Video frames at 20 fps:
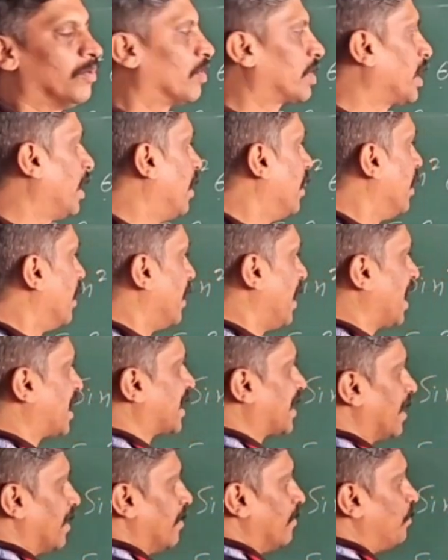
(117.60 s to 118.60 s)
Okay,
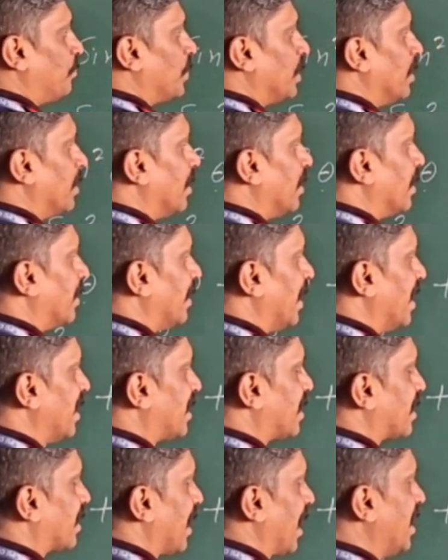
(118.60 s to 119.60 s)
next.
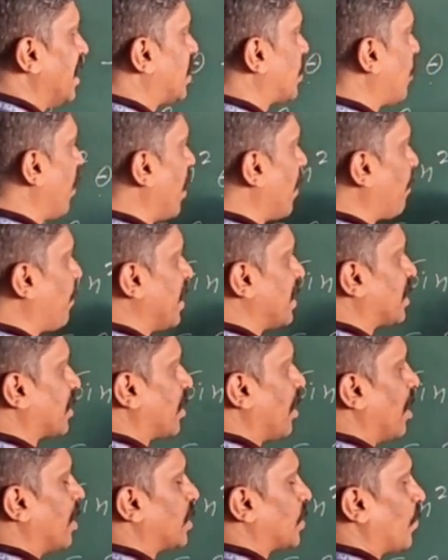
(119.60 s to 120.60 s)
This sine square plus
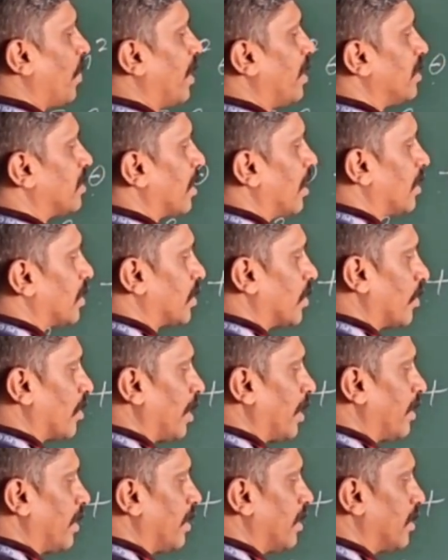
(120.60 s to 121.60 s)
cos square is also
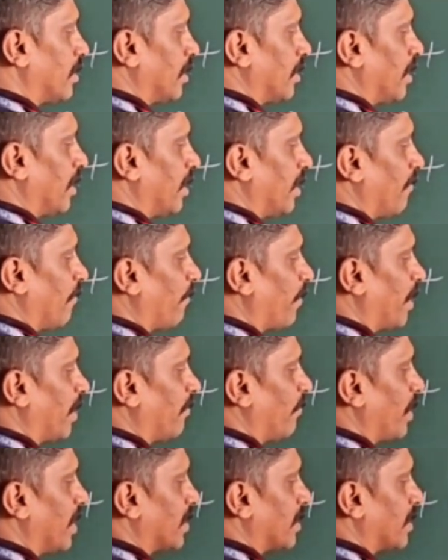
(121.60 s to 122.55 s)
written is in the different